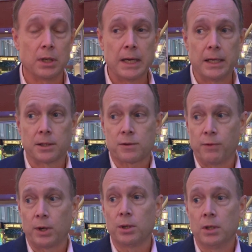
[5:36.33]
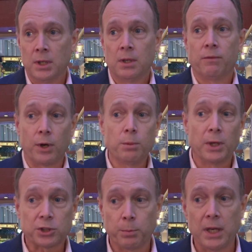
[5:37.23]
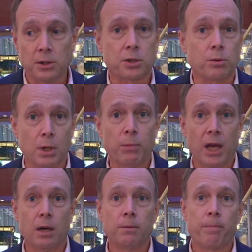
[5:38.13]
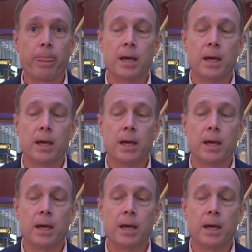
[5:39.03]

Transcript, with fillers: and it's very, very much mainstream now.